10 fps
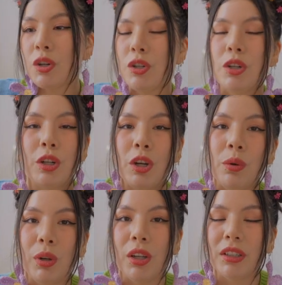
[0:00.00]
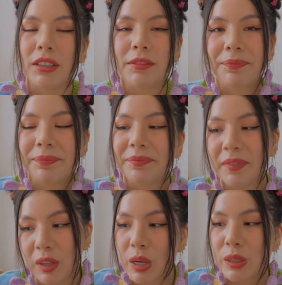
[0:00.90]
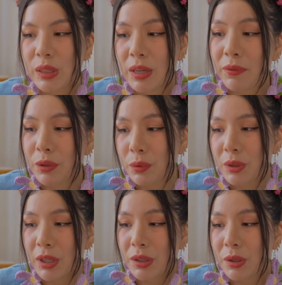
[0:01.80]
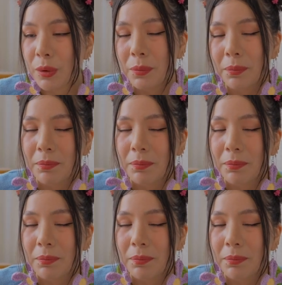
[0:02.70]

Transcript: she a cute look. Yes, if I do say so